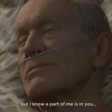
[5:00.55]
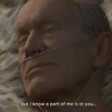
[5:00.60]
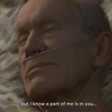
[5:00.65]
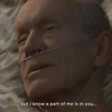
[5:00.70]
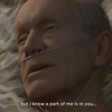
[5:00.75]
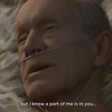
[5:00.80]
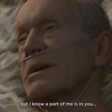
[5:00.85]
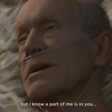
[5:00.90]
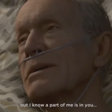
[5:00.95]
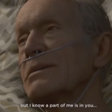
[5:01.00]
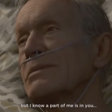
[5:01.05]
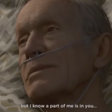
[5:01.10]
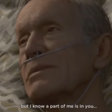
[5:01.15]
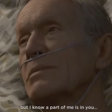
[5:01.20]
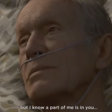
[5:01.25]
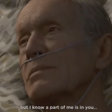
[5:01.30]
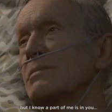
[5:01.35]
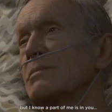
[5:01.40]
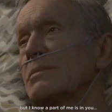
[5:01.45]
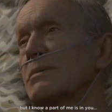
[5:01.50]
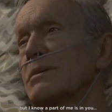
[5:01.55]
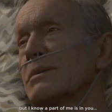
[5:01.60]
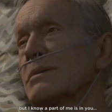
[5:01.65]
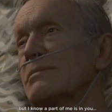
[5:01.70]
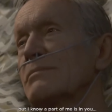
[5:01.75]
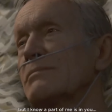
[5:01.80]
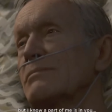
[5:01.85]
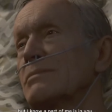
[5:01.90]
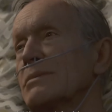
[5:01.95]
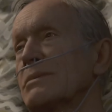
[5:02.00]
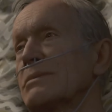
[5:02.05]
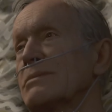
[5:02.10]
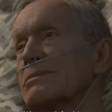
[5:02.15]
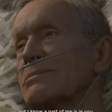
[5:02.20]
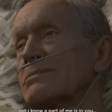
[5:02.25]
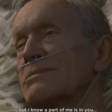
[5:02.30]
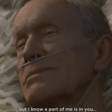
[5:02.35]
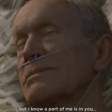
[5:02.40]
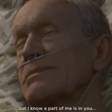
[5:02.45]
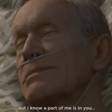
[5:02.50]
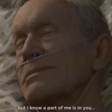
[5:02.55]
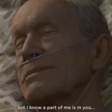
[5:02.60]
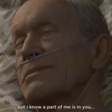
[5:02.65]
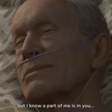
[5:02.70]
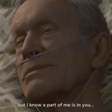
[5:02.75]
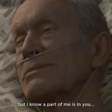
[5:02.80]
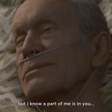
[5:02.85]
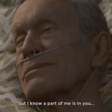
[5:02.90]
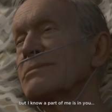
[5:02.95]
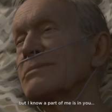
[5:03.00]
But I know part of me is in you.